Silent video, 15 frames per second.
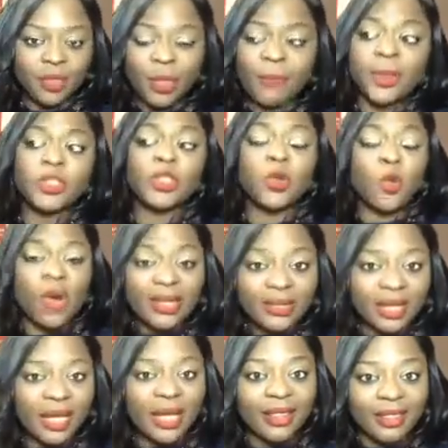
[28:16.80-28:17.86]
But you want
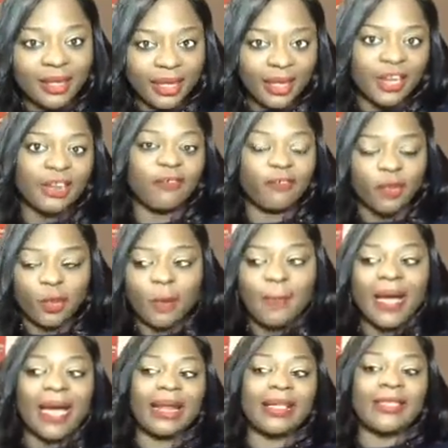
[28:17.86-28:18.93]
the other lady to feel
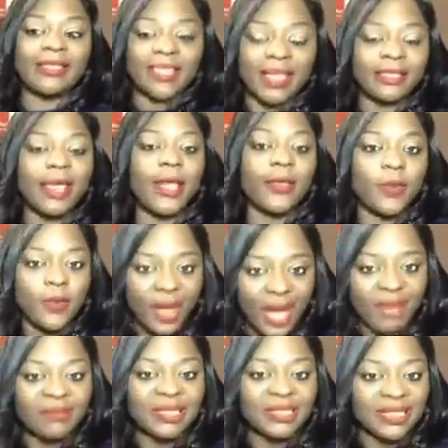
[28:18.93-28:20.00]
bad and think that you
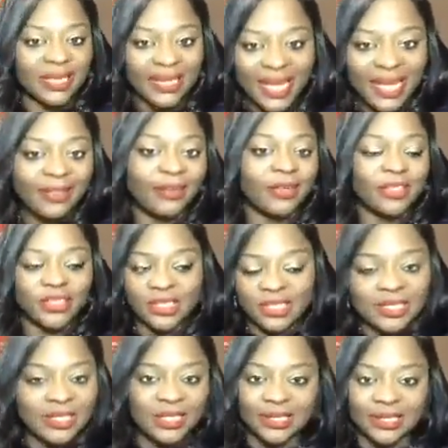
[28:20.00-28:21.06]
have it together and
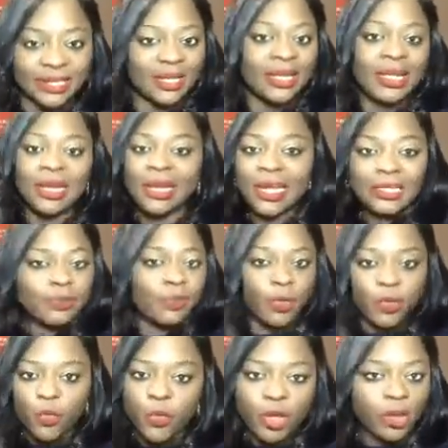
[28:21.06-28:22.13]
she doesn't. Let's be
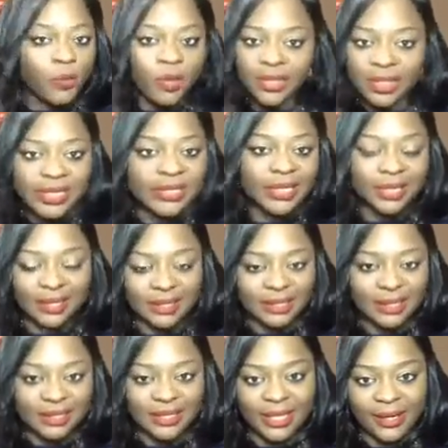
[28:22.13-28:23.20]
real with each other
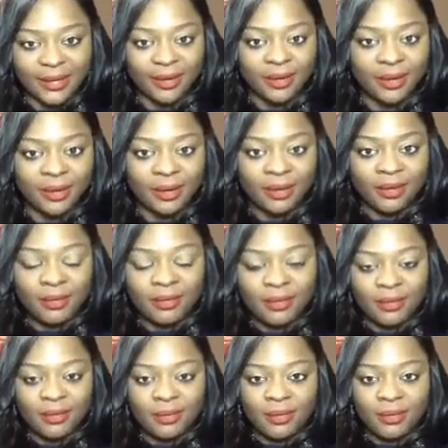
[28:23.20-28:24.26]
this year.
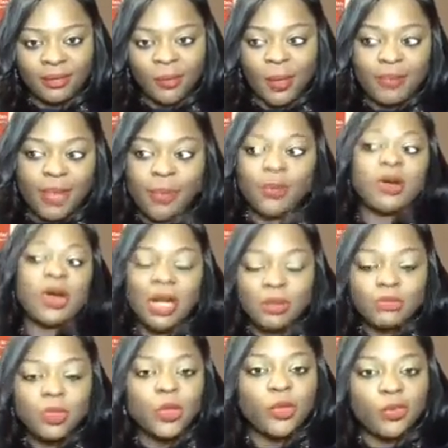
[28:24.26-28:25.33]
When people
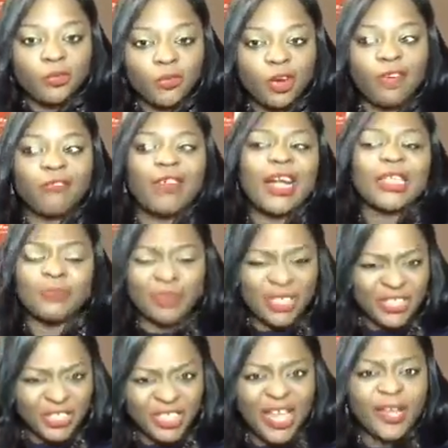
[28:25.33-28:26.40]
come to you for advice, be
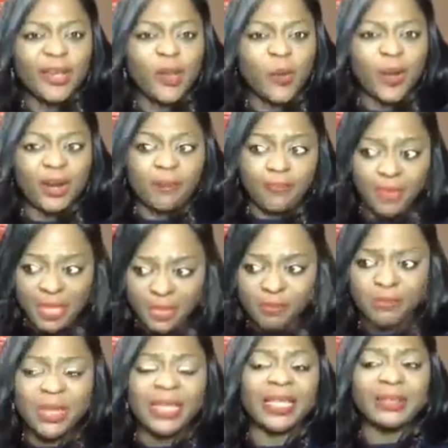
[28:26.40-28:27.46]
genuine,
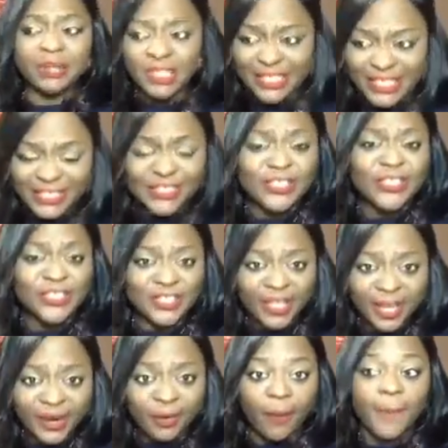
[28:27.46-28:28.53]
be
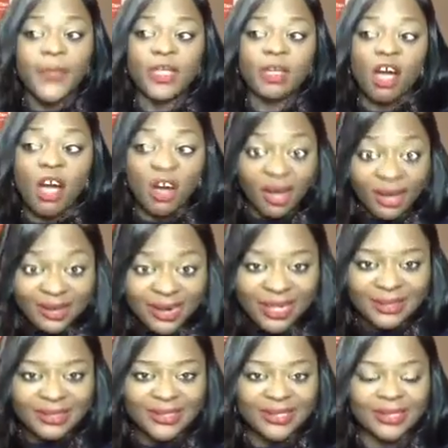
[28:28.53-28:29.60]
sincere, be
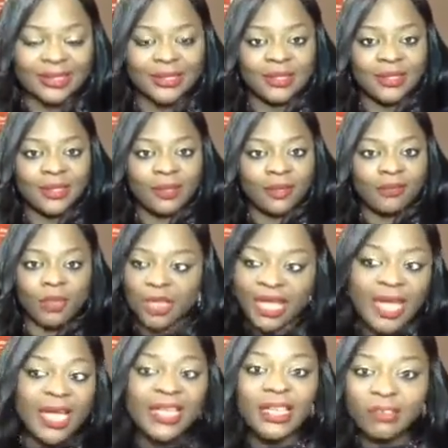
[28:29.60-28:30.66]
honest. If you
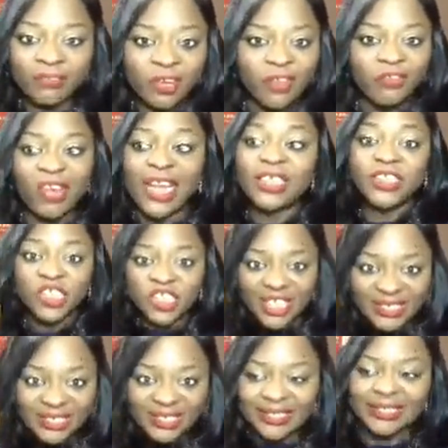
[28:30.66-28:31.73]
can't give advice,
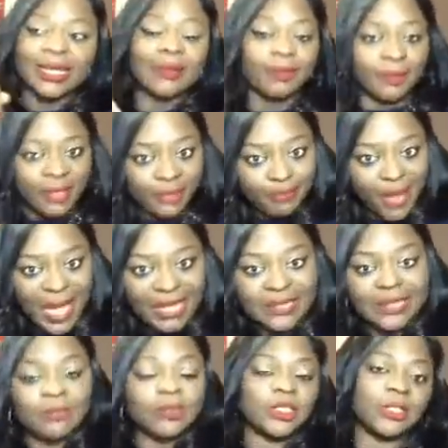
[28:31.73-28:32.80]
shut it and pass
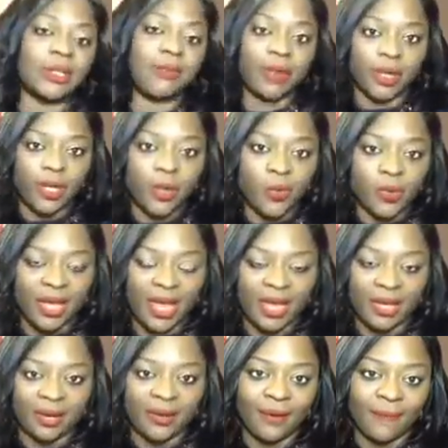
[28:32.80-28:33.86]
them to somebody who
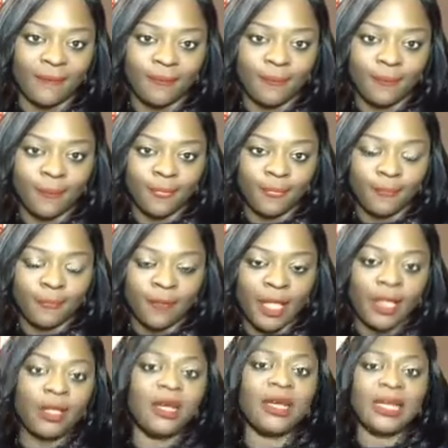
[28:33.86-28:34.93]
can.
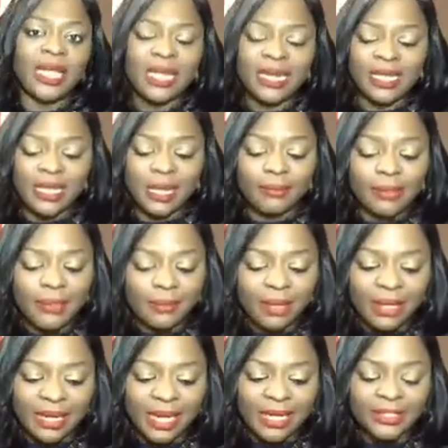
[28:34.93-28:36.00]
A young lady came to
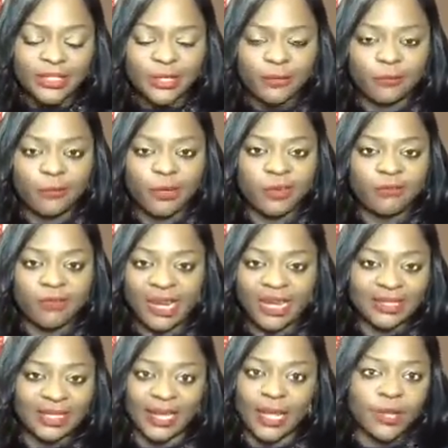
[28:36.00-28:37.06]
me last year for
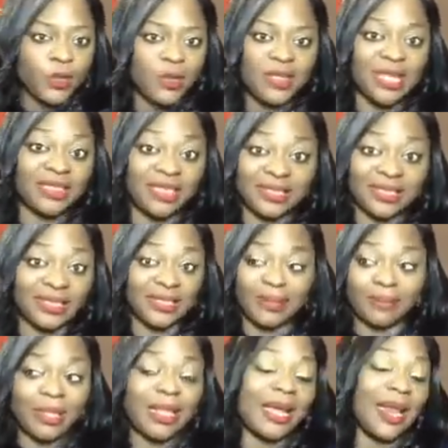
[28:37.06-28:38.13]
advice, and I knew that this is
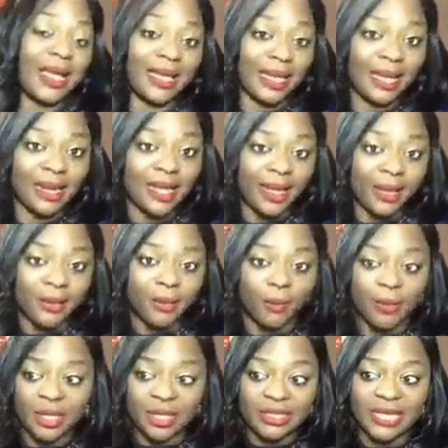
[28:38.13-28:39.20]
something that I can't handle
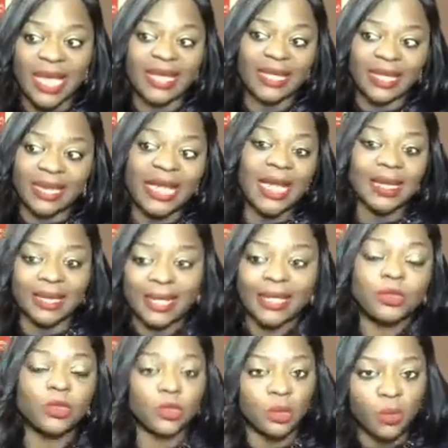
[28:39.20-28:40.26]
because I cannot
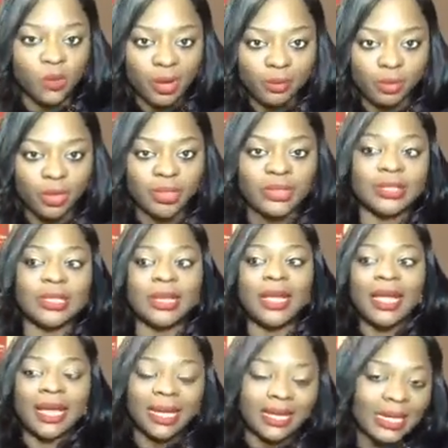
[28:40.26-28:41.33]
counsel one person.
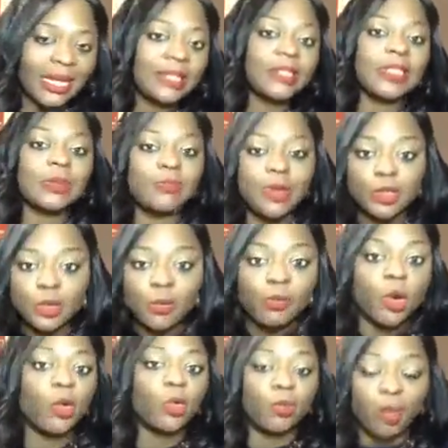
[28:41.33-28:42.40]
I need to speak to
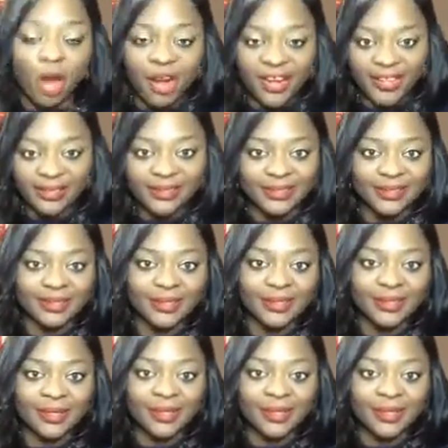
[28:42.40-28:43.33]
both parties.